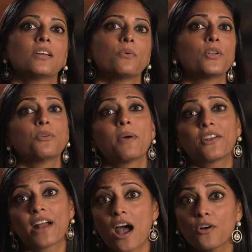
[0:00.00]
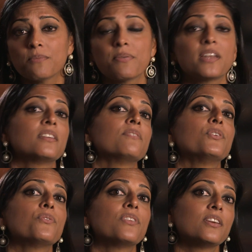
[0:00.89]
Well, no matter how competitive
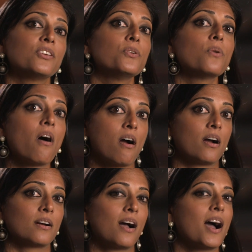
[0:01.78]
you think you are,